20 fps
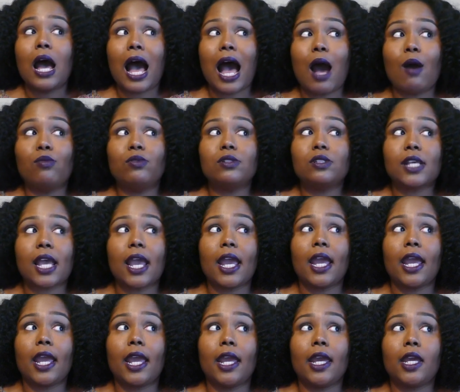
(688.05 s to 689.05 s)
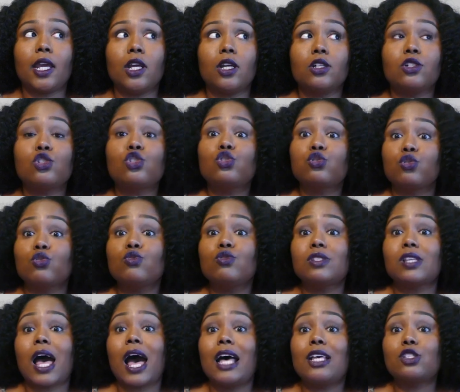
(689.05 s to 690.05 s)
I was a true
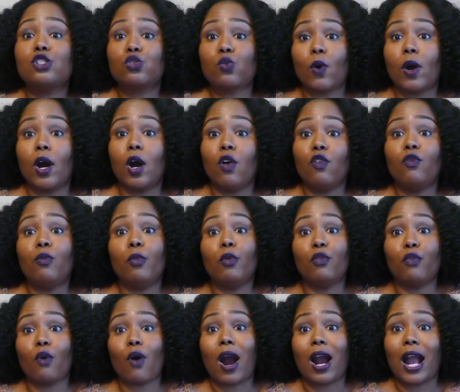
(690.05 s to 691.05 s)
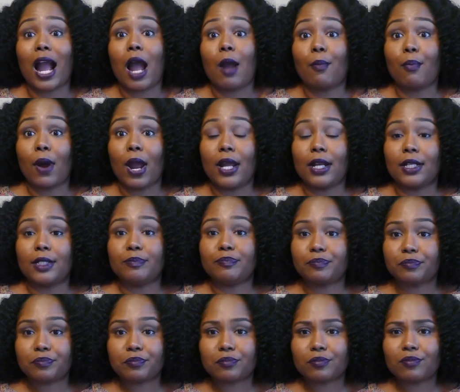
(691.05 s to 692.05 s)
size 12 before I got pregnant.
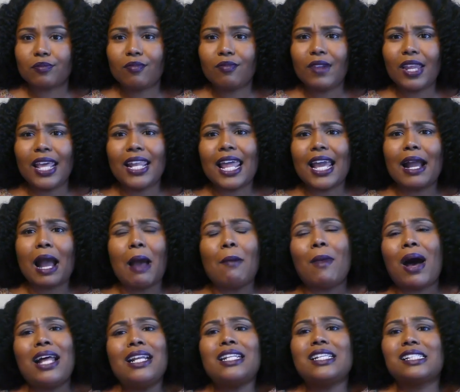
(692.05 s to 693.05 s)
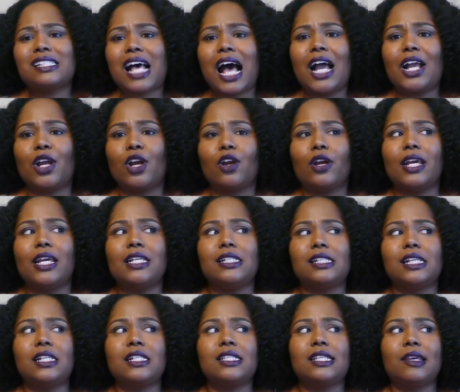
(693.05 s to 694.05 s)
And like my desire
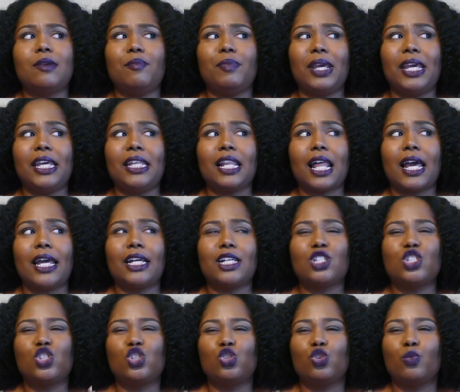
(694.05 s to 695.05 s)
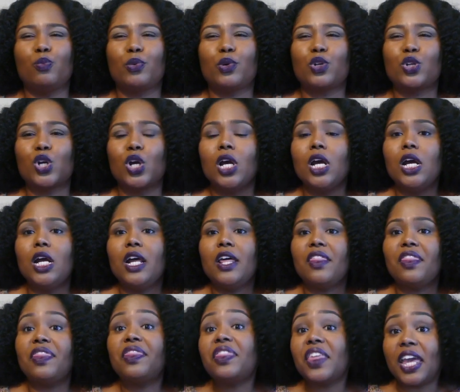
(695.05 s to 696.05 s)
isn't to be like super
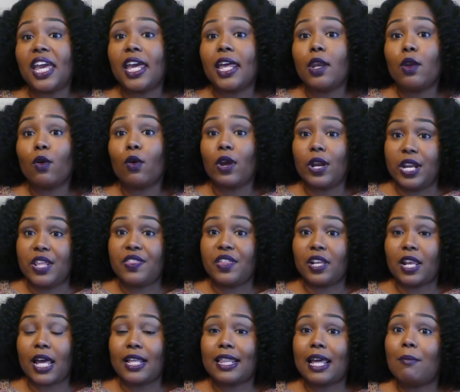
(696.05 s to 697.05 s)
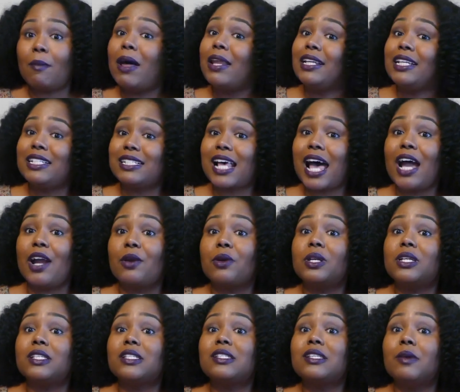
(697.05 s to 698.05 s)
thin or anything like that. My desire
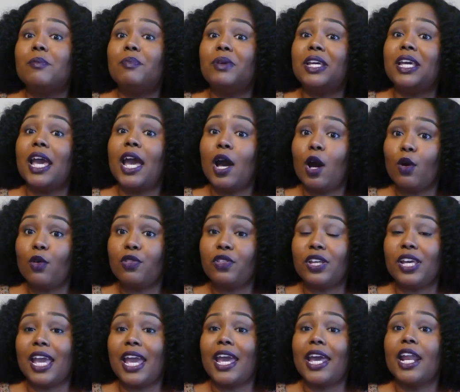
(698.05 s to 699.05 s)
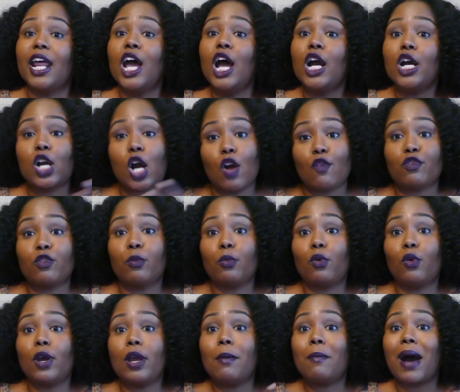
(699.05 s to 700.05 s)
is to be healthy and
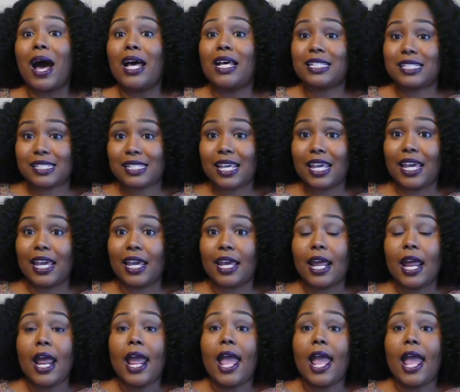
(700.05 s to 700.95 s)
comfortable in my skin.